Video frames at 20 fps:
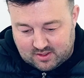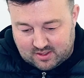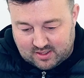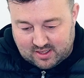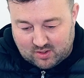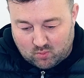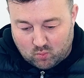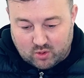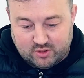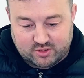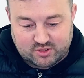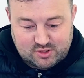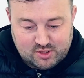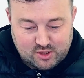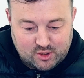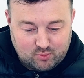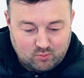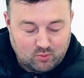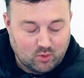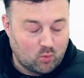what's
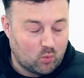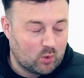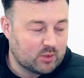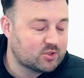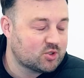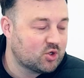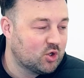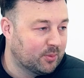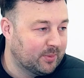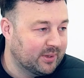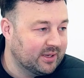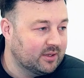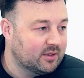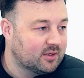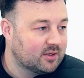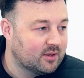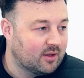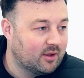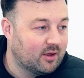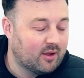new or what's
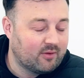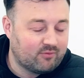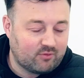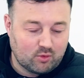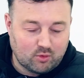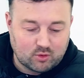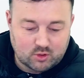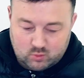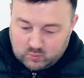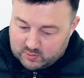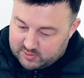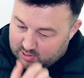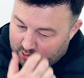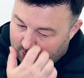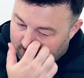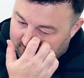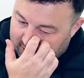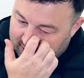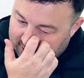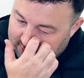coming. Of course, we
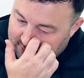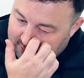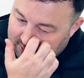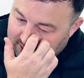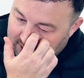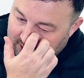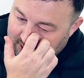know that